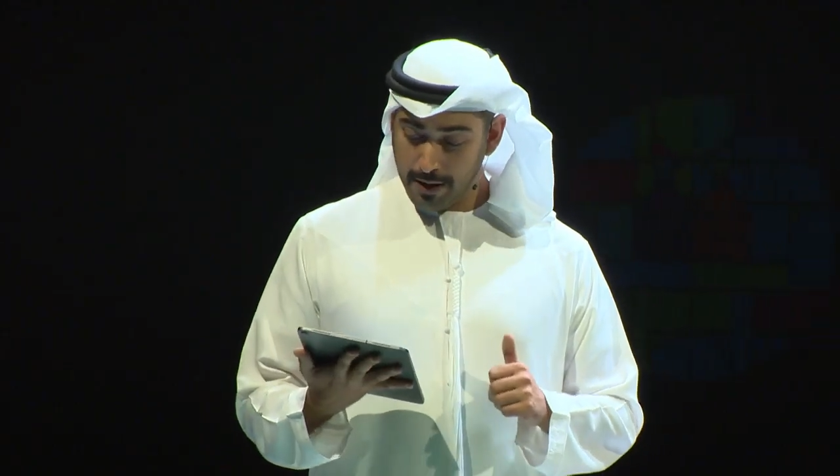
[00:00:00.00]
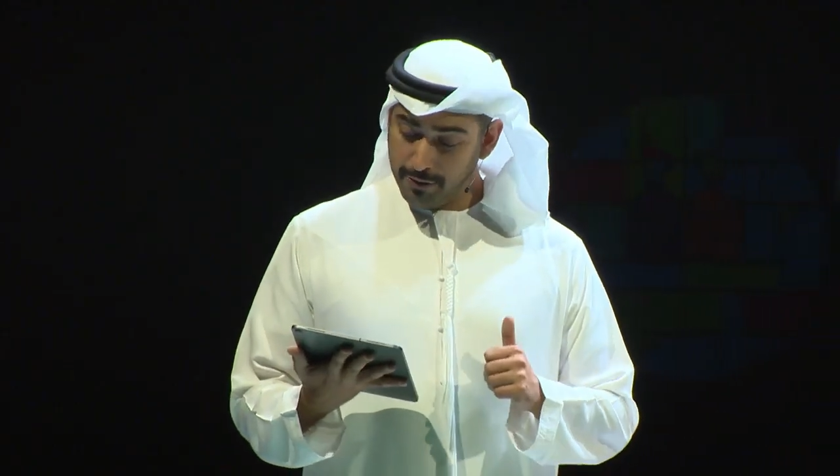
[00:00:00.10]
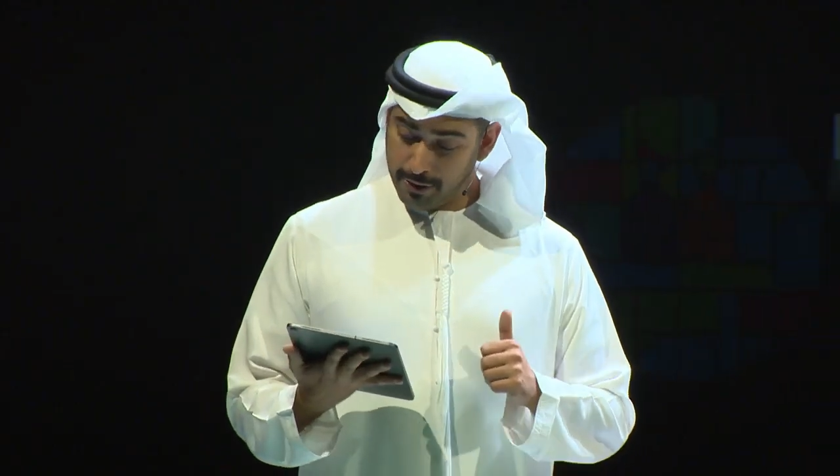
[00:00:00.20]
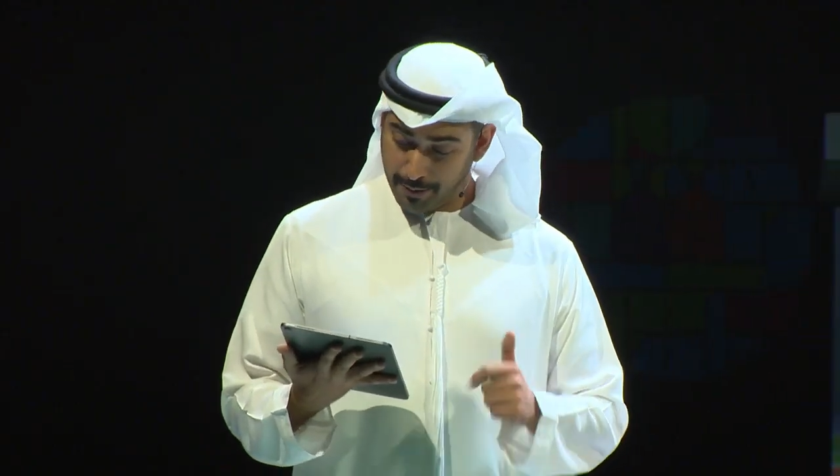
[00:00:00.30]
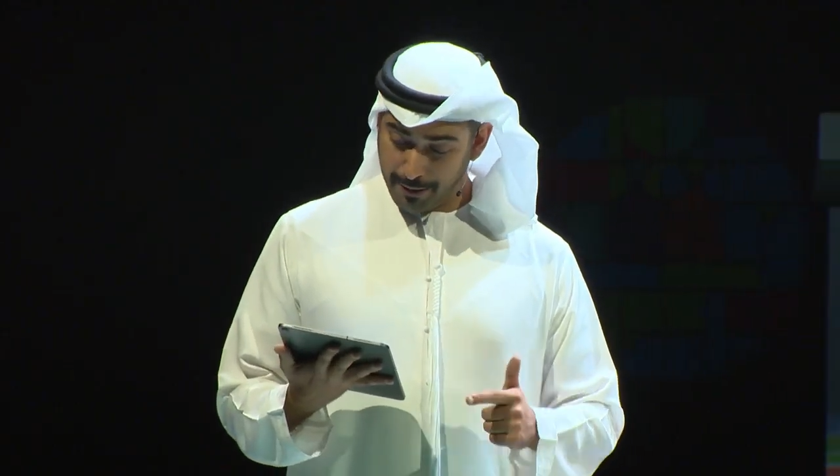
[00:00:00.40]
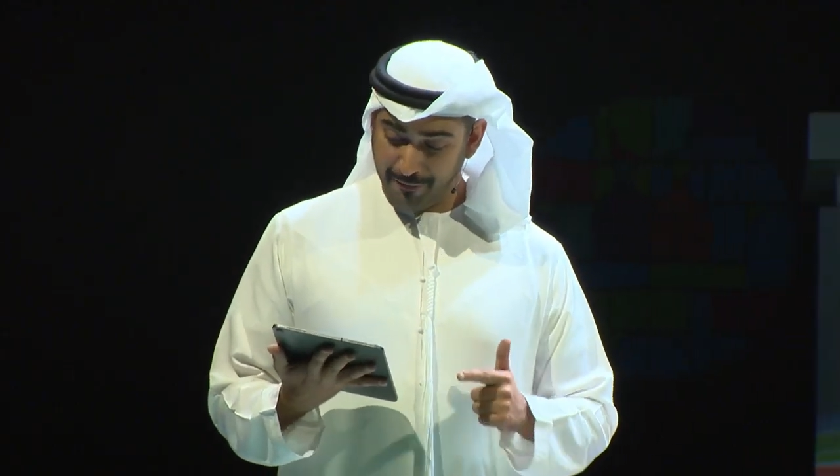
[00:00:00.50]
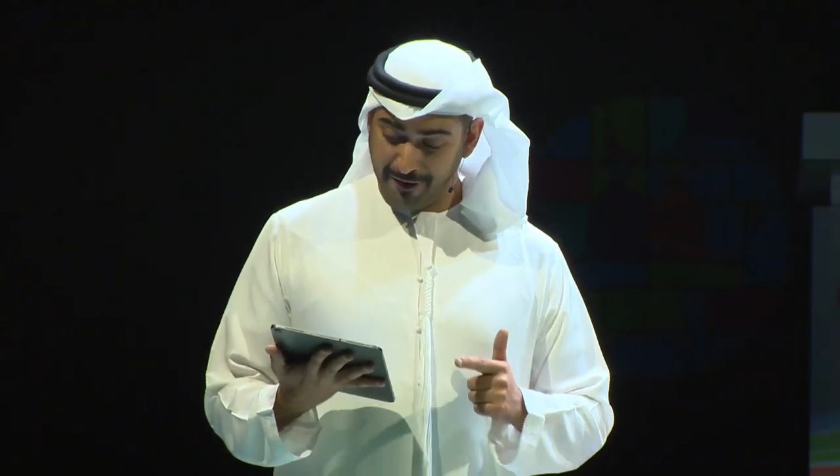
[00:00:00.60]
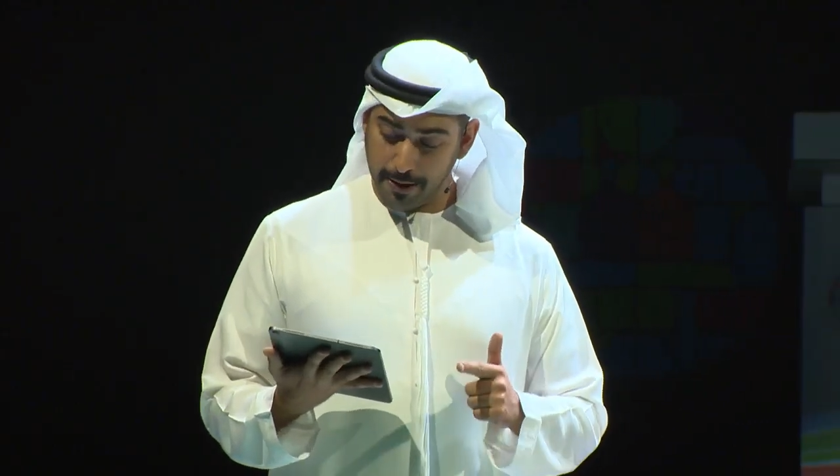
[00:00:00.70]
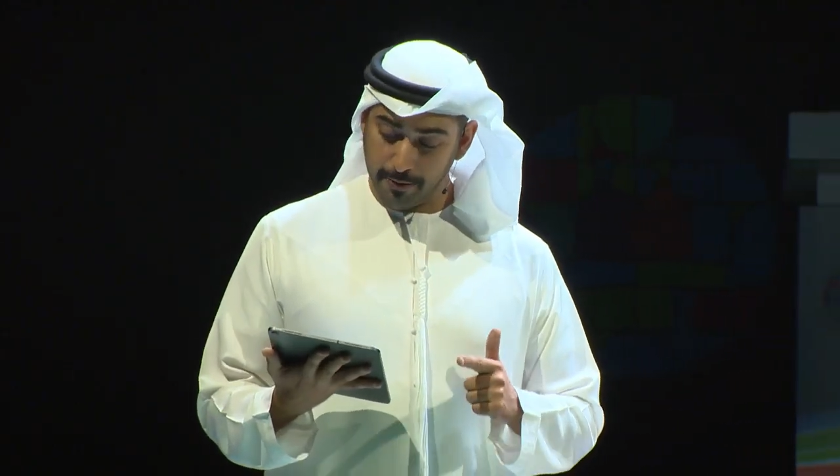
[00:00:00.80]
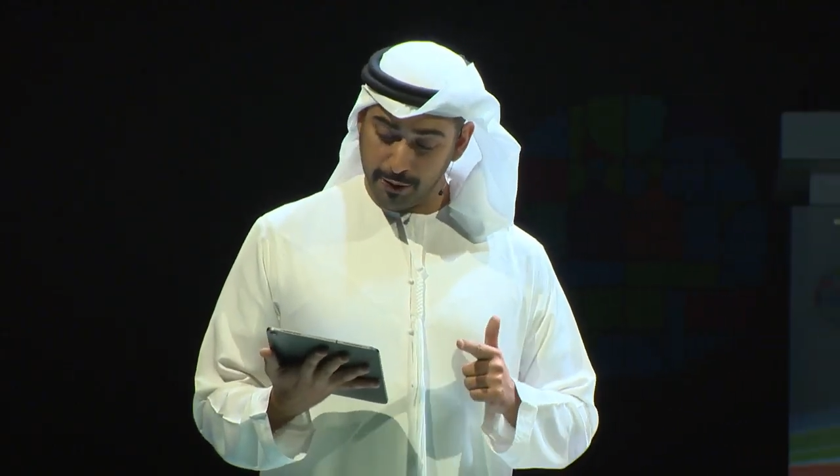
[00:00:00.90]
to
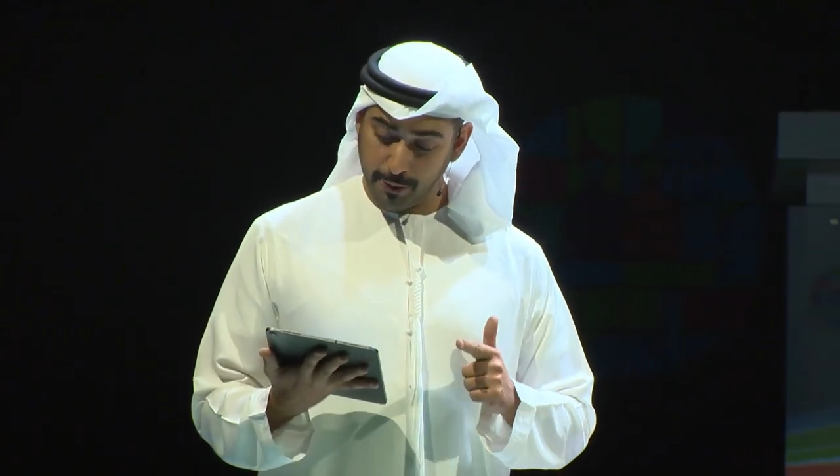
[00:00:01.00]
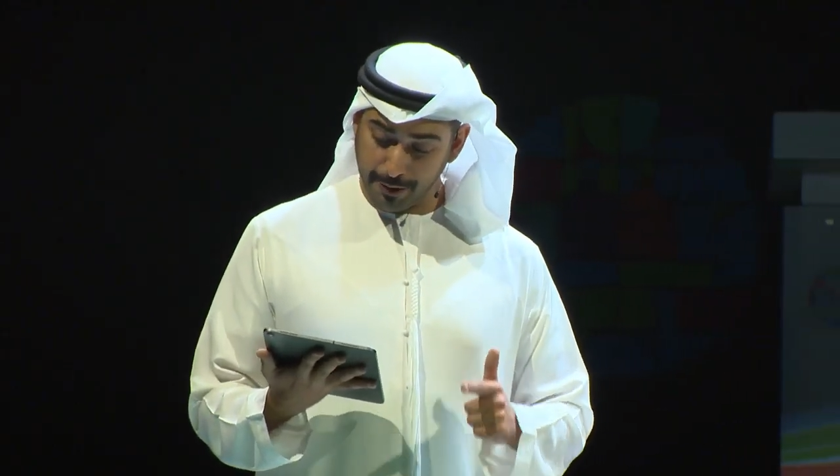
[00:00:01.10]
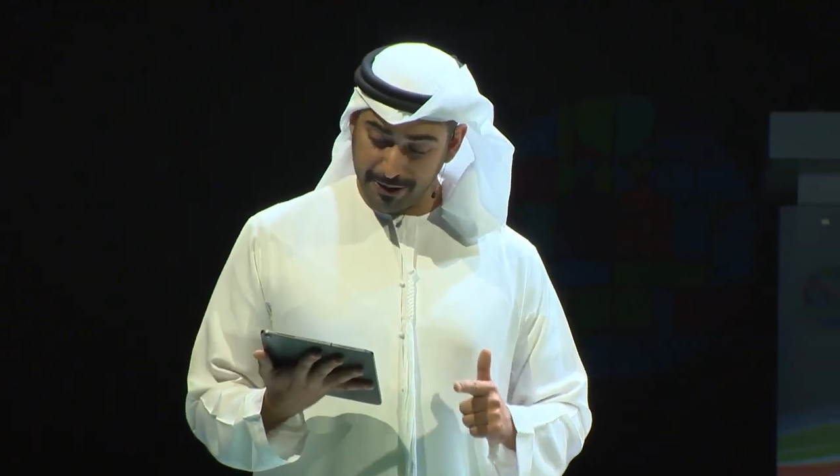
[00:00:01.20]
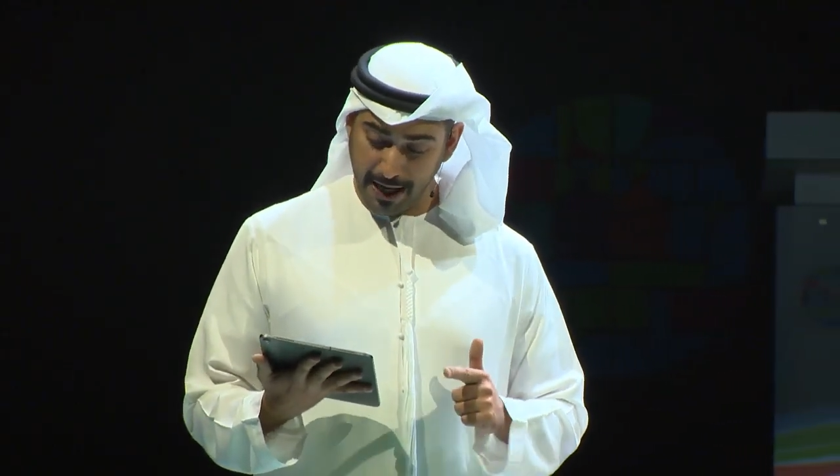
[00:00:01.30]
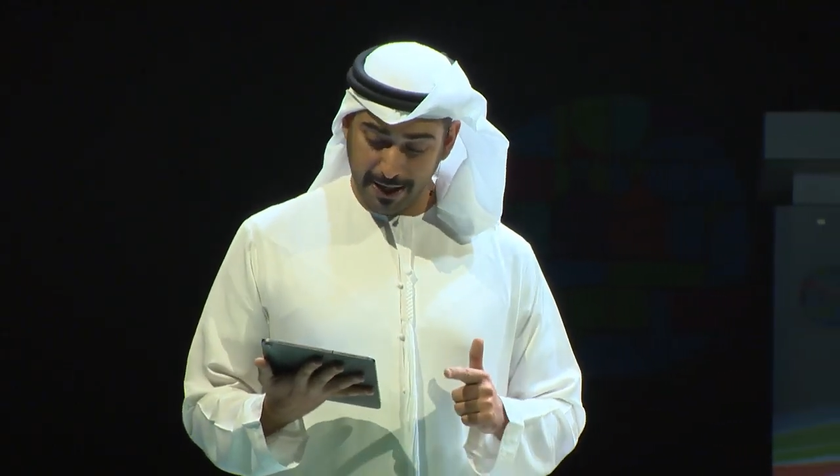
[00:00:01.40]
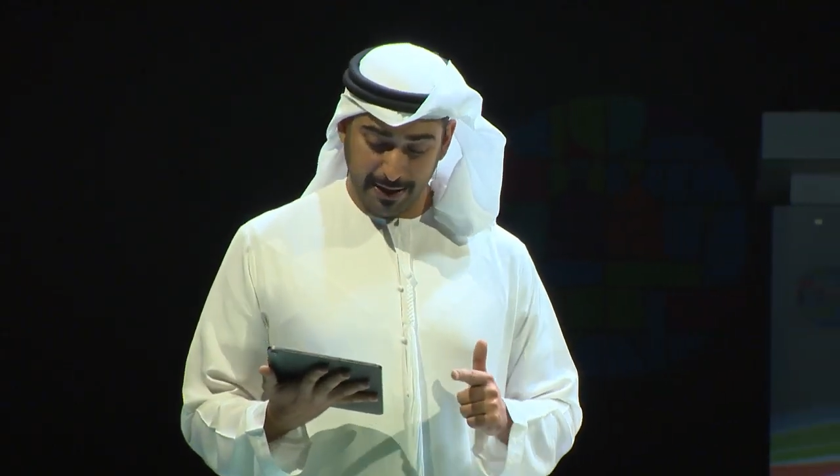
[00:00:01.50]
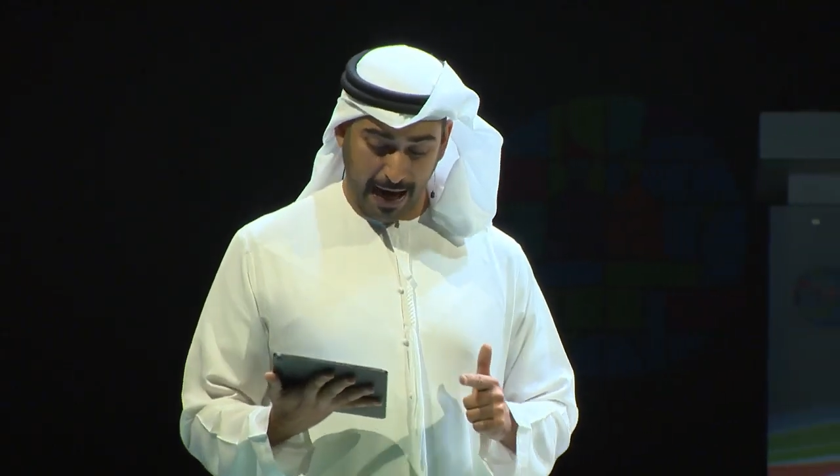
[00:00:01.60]
protect